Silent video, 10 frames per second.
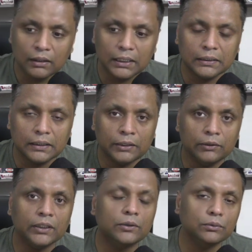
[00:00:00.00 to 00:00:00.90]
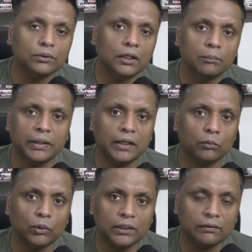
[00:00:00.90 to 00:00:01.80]
But you need to pick
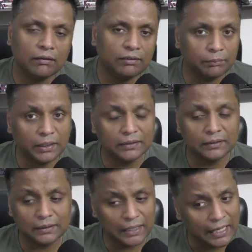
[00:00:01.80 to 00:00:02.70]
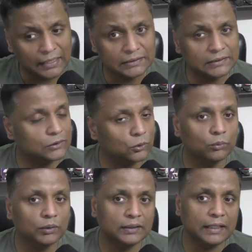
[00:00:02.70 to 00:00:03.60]
up one traffic method and just go
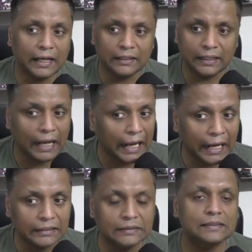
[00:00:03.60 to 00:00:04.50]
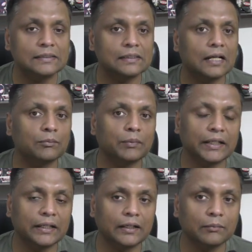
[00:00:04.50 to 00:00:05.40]
with that and start
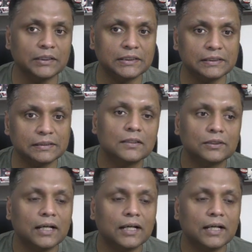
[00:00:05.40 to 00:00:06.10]
making commissions.